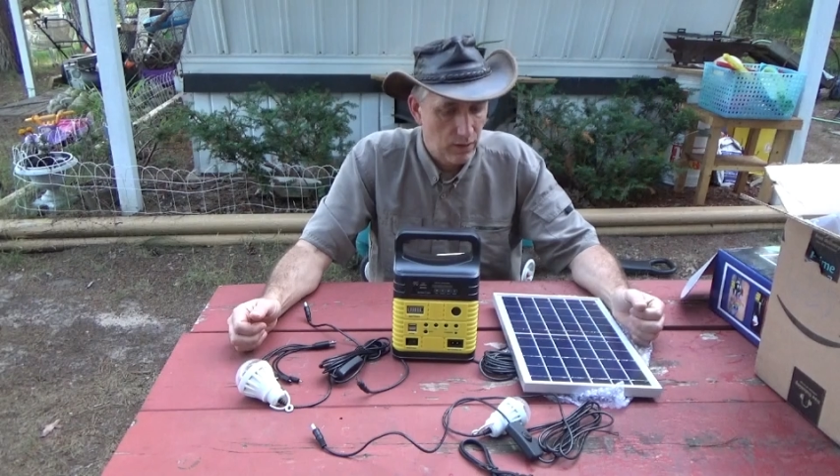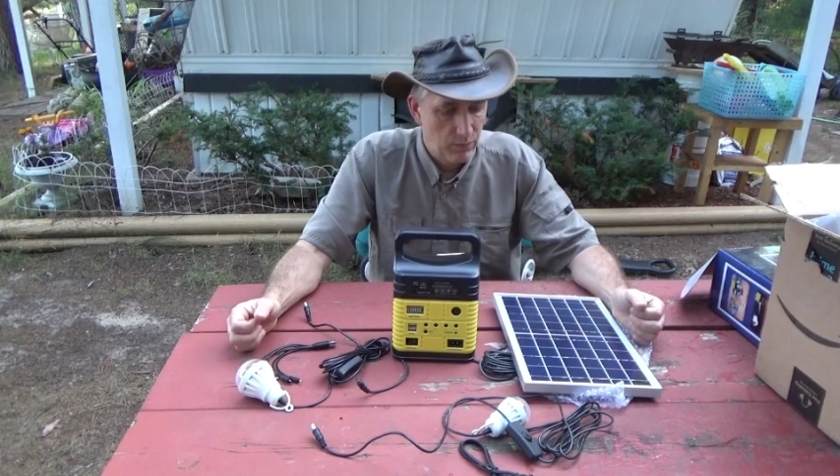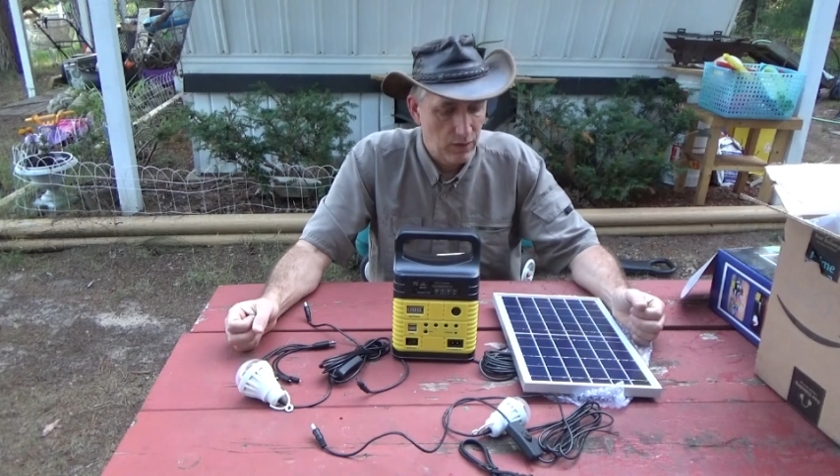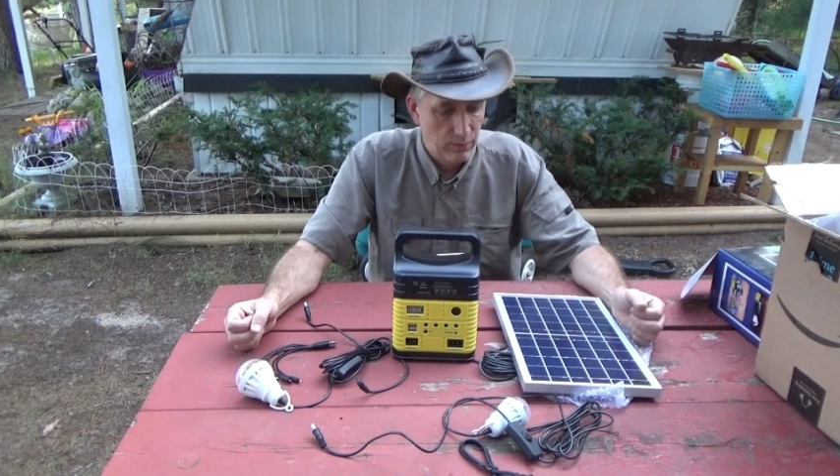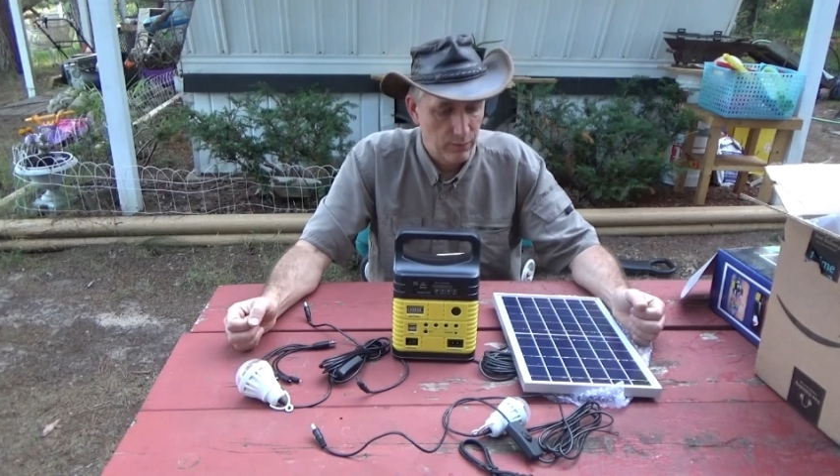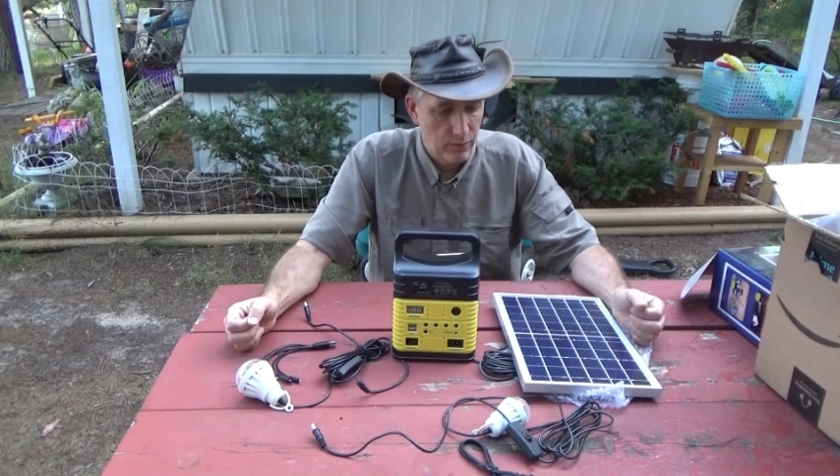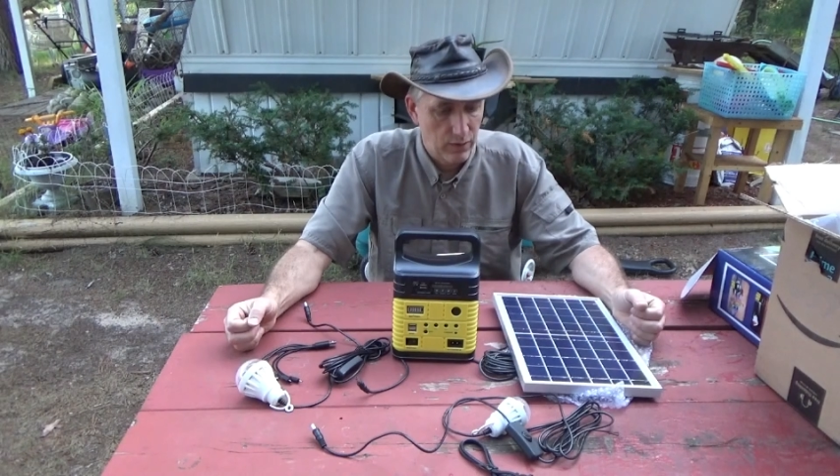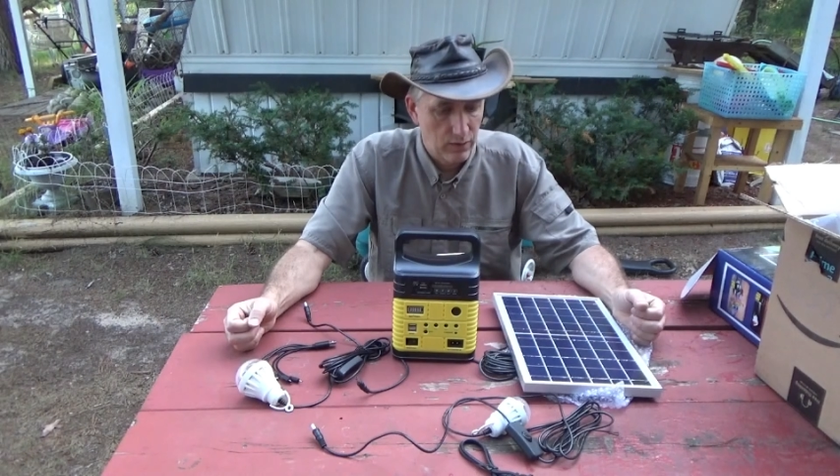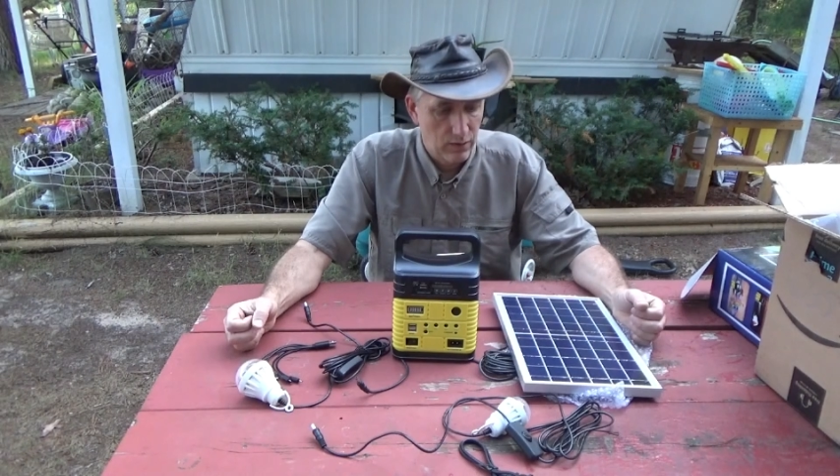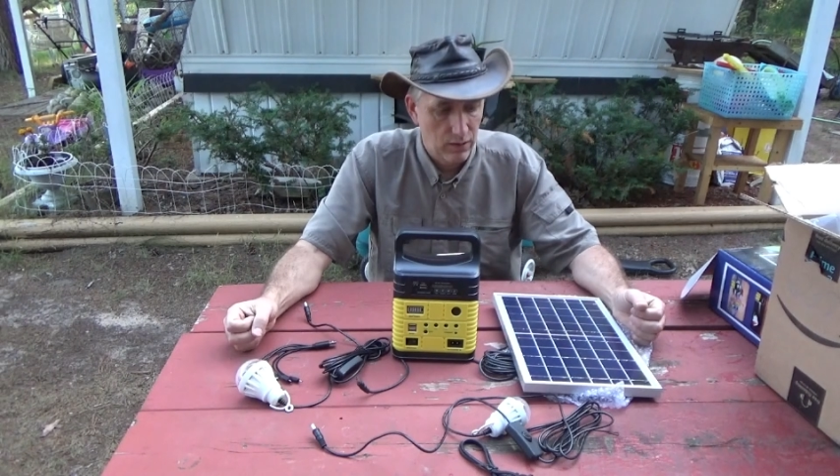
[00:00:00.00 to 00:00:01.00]
I'm there for
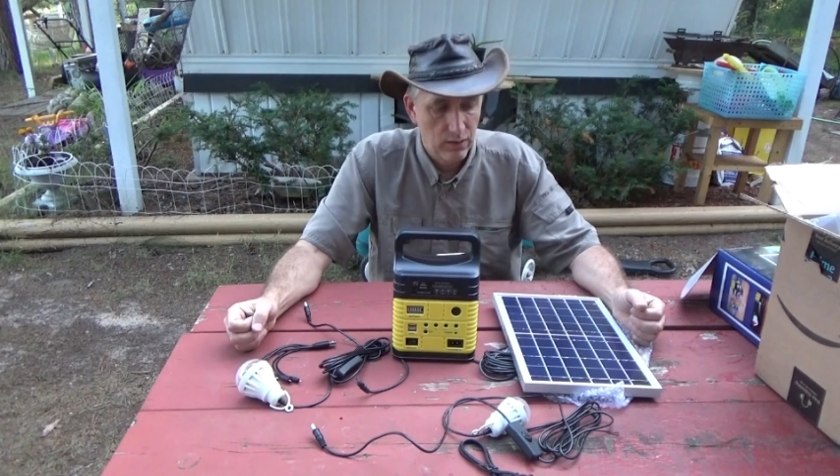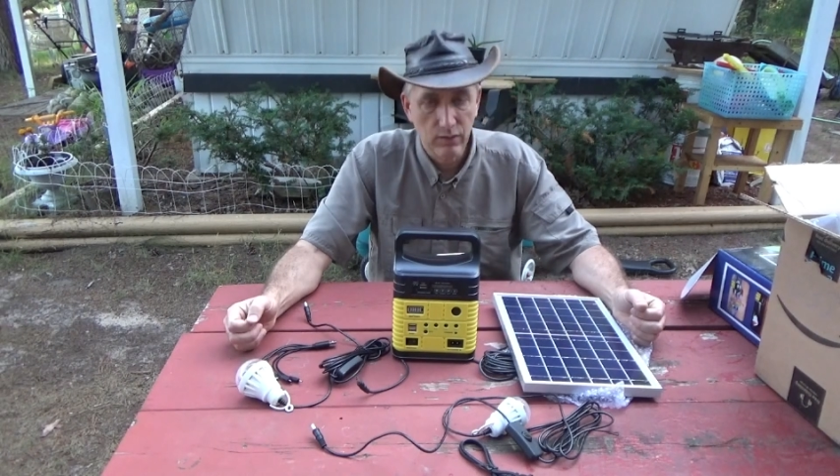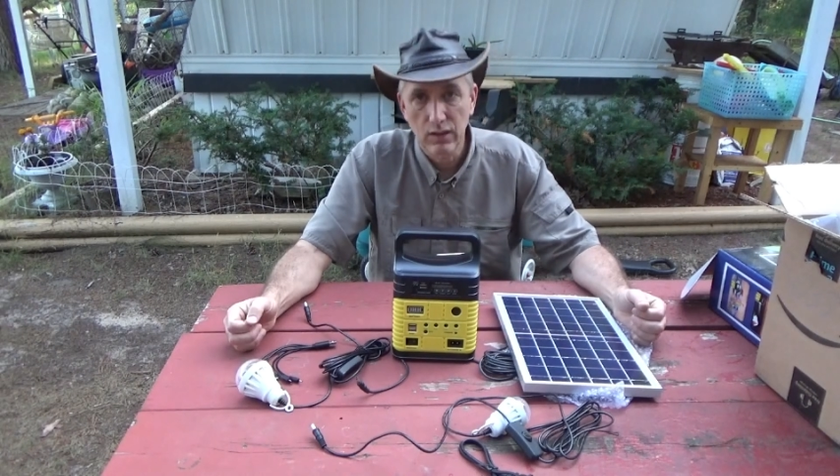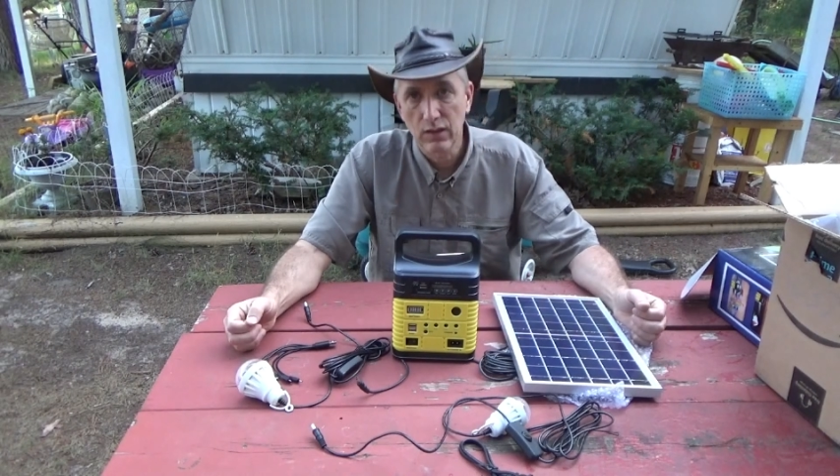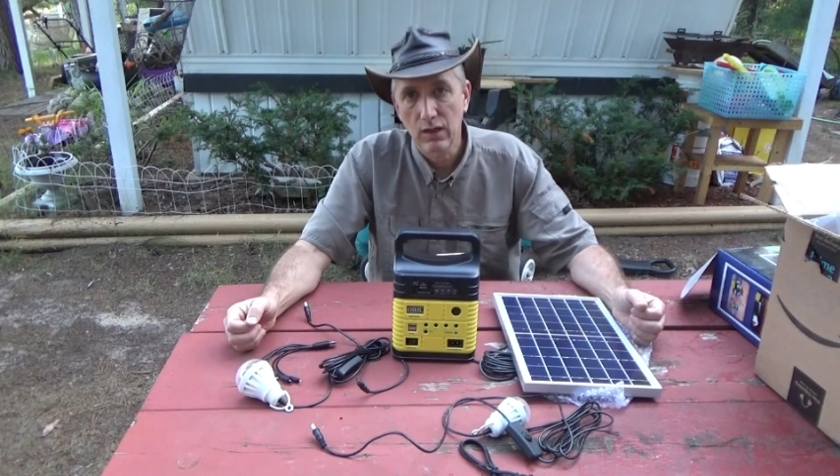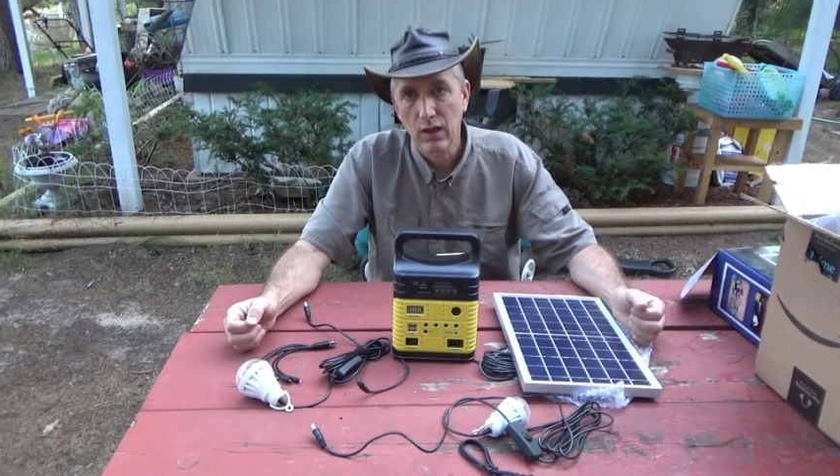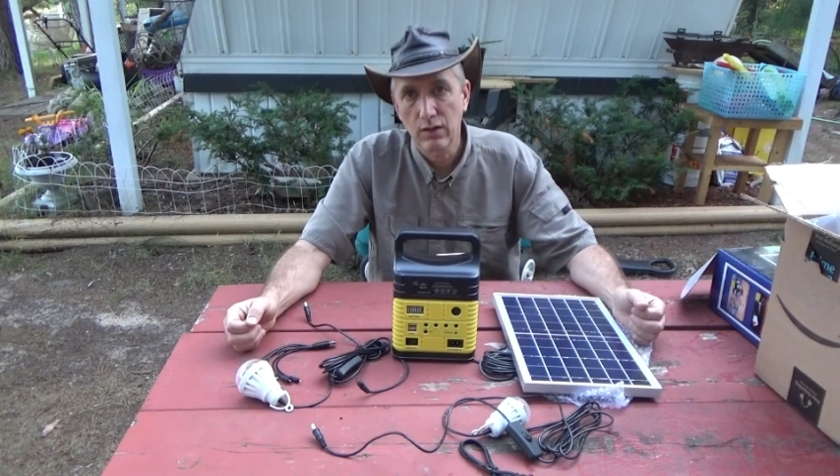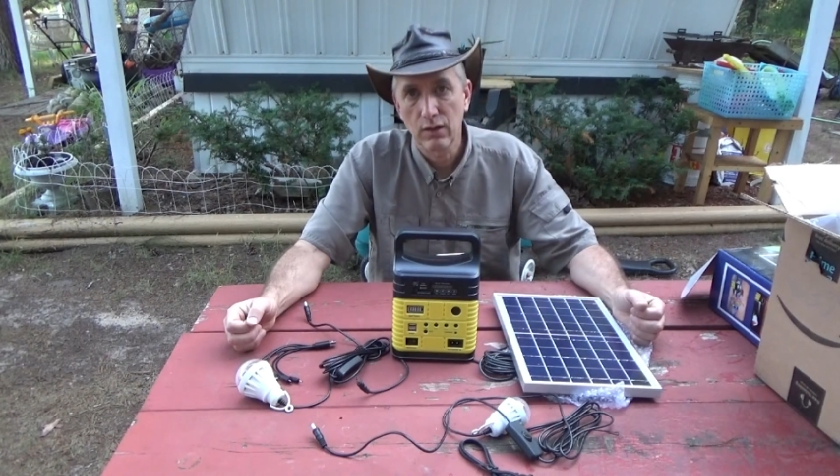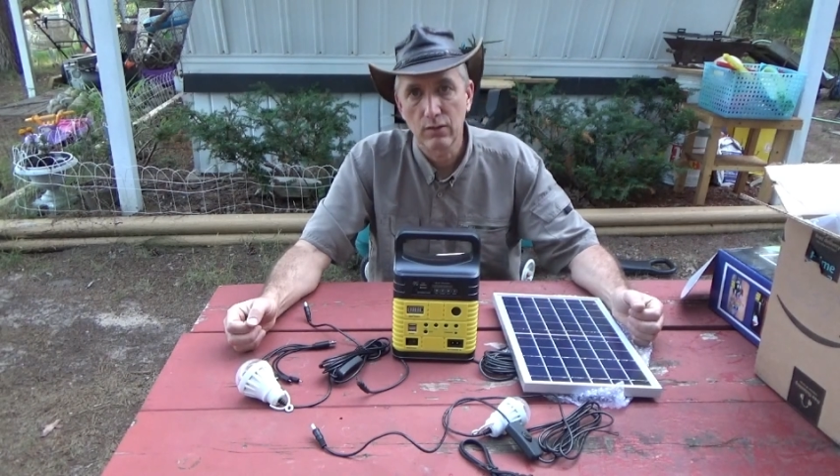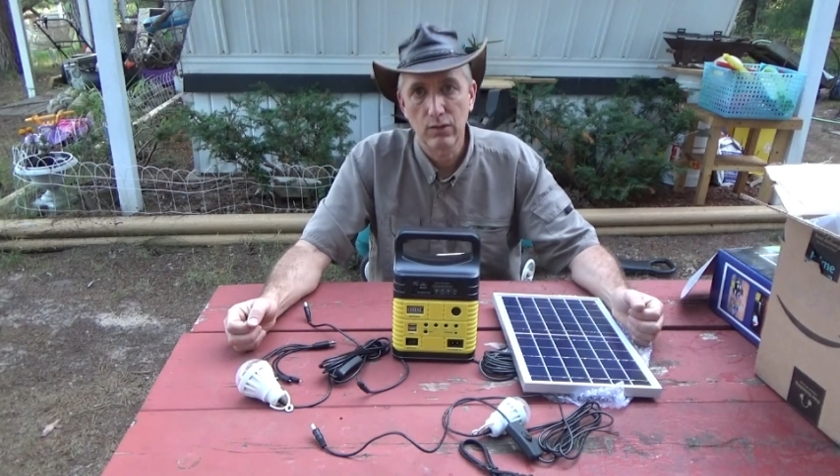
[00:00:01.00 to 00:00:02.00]
you and I'll lead and
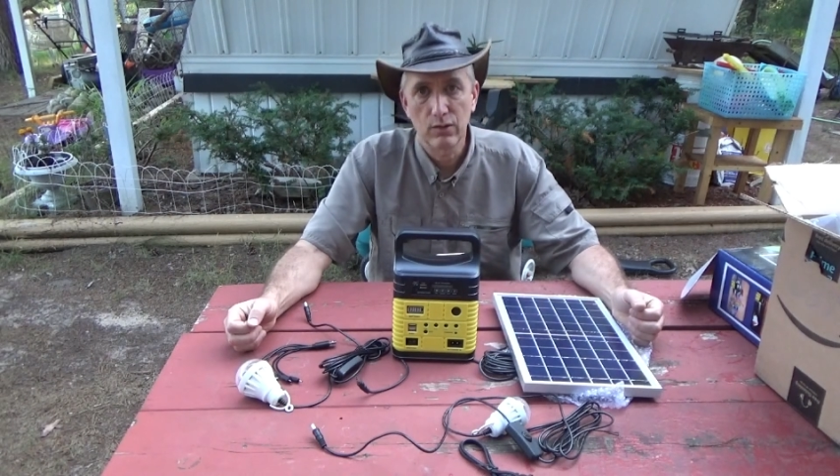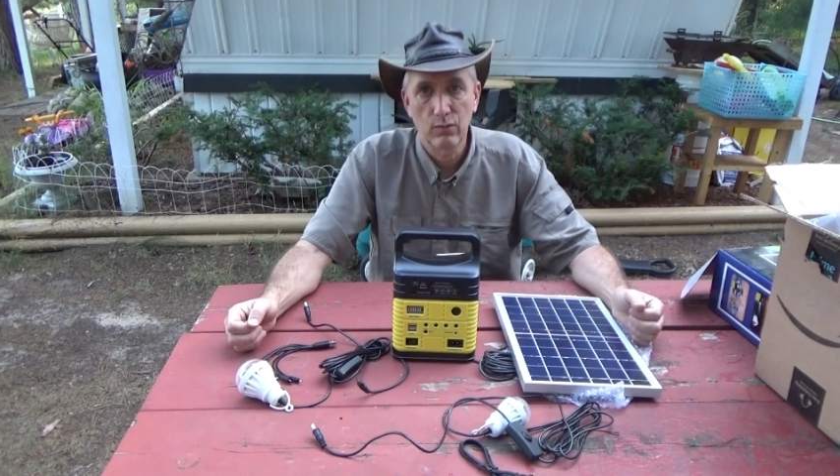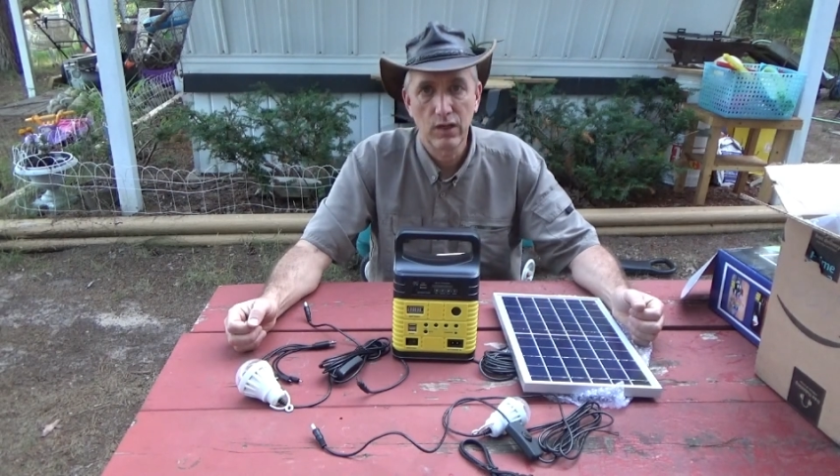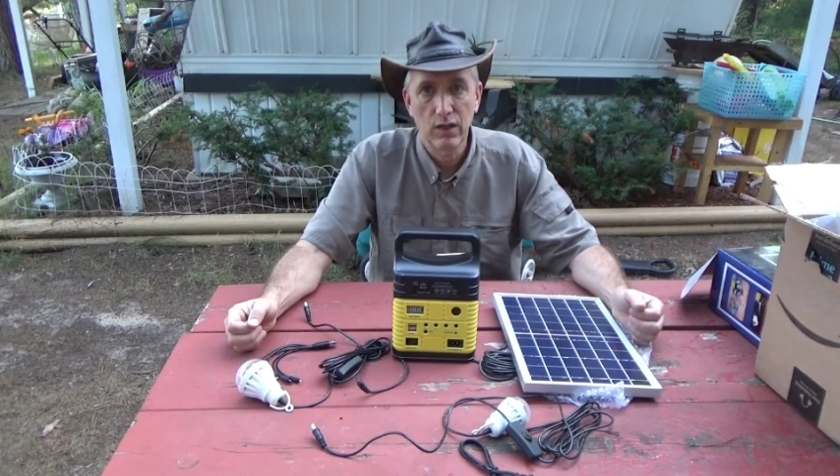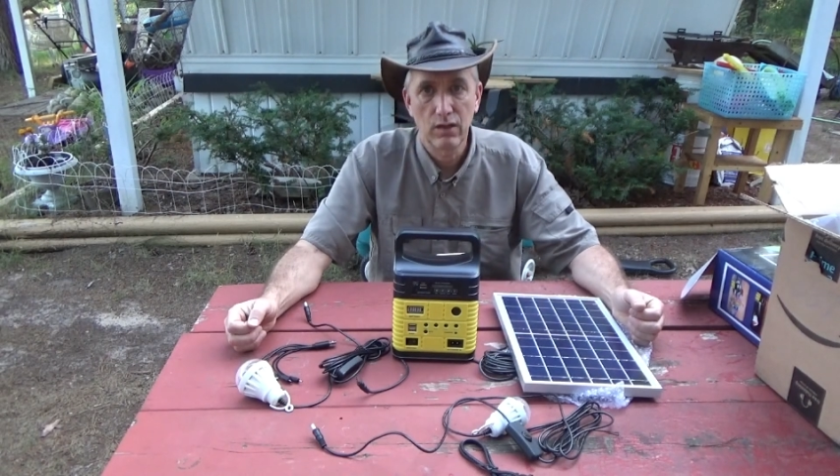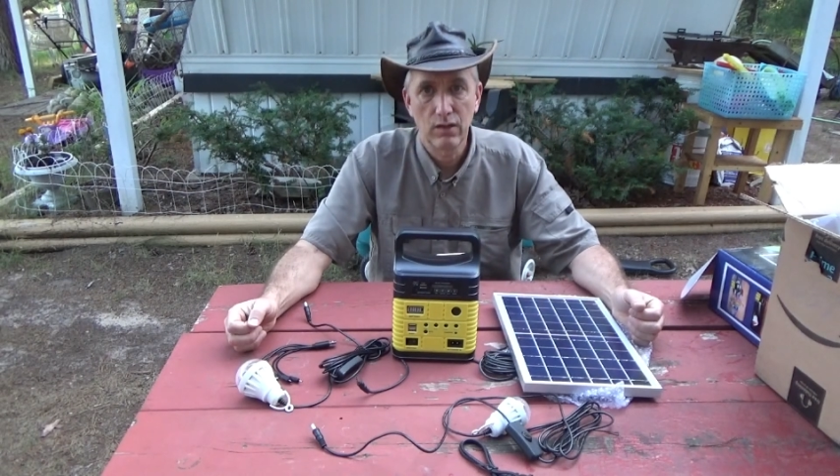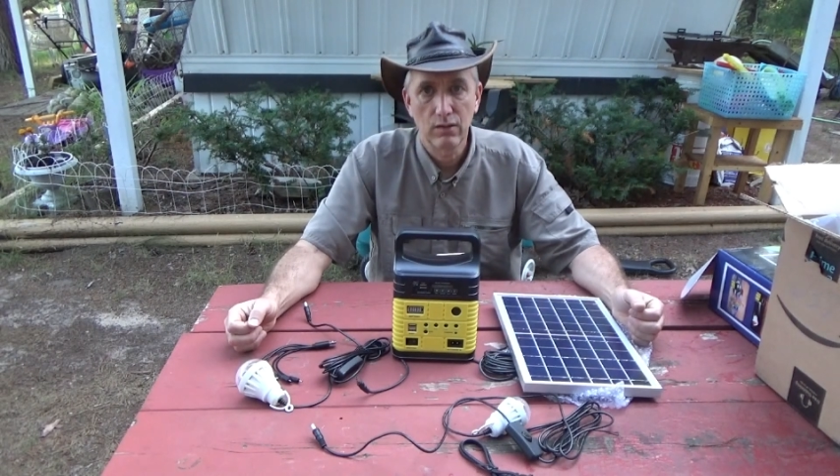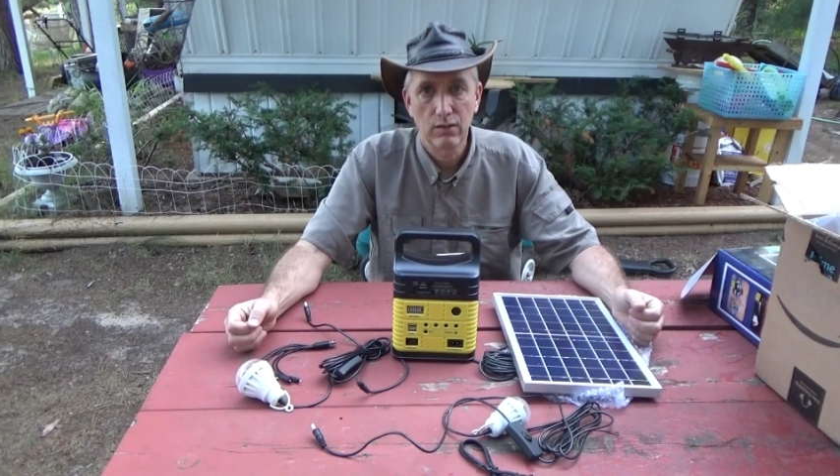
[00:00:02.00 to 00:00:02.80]
guide you along the way